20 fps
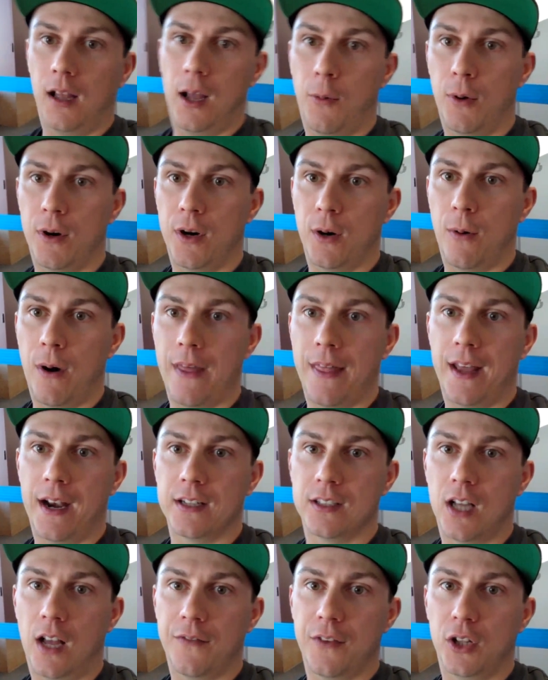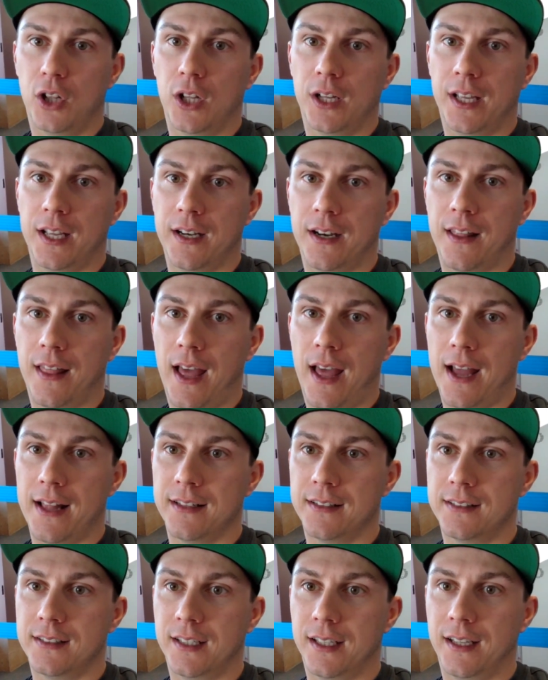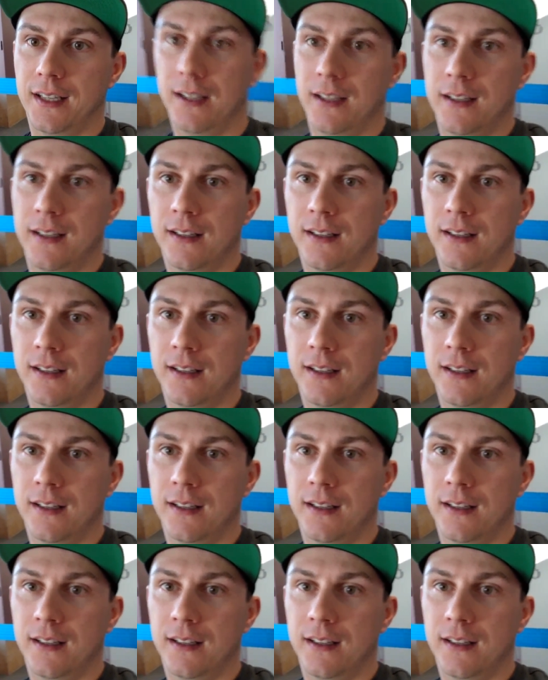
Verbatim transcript: I wonder why that is. I'll have to look into that and see.